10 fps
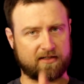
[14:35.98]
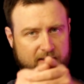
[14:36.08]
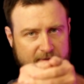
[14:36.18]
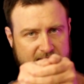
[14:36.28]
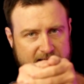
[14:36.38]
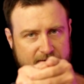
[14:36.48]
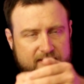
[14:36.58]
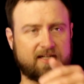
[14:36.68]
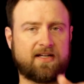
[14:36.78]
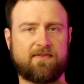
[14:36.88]
coming
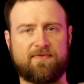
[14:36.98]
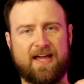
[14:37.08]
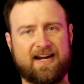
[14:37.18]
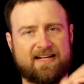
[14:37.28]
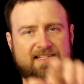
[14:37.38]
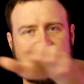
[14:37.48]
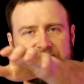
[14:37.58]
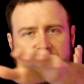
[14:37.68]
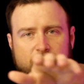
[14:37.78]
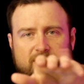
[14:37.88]
out, that
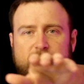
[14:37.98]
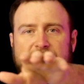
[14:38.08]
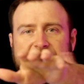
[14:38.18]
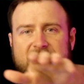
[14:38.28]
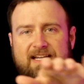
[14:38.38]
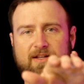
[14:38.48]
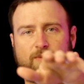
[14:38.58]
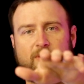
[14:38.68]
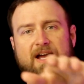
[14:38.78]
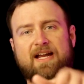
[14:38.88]
antenna was bending in the
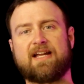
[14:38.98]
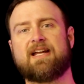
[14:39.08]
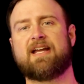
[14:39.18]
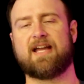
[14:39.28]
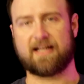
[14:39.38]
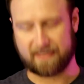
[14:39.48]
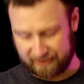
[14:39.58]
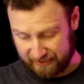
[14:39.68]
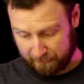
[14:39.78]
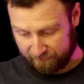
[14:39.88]
way and
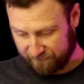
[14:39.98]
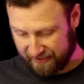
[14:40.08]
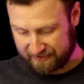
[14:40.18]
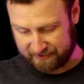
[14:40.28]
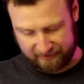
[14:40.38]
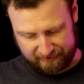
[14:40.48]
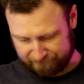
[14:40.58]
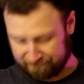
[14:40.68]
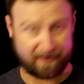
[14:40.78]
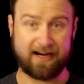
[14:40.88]
getting in my face,
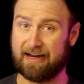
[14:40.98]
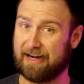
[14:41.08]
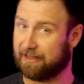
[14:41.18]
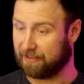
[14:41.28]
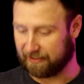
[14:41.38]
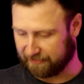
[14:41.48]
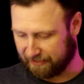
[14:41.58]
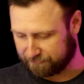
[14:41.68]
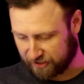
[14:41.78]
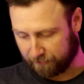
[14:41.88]
and I didn't like
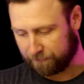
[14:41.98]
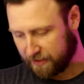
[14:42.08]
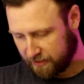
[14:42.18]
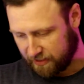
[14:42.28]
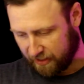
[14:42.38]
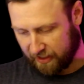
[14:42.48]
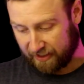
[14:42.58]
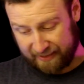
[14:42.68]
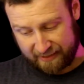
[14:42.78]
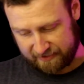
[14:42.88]
that. So,
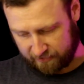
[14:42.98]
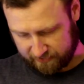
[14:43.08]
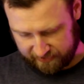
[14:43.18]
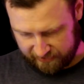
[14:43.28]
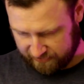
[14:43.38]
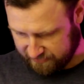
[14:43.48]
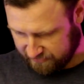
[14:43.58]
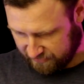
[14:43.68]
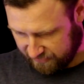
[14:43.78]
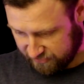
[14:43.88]
cattail
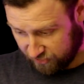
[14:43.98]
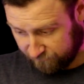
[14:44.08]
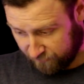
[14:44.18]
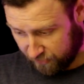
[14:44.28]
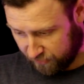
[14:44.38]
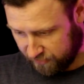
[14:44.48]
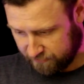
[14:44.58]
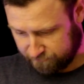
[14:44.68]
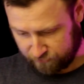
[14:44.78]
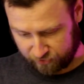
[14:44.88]
antennas so far
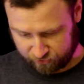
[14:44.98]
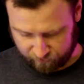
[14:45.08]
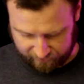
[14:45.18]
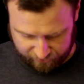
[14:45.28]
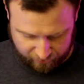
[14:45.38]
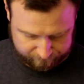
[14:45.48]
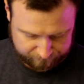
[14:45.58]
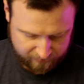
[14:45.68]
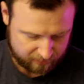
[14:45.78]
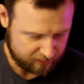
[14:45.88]
looks really good.
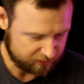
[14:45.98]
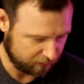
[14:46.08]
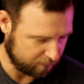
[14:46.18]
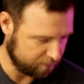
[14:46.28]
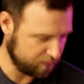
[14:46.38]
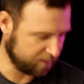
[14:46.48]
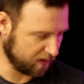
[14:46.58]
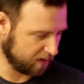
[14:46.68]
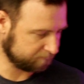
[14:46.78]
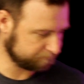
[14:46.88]
So, moving
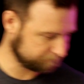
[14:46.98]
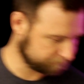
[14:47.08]
on.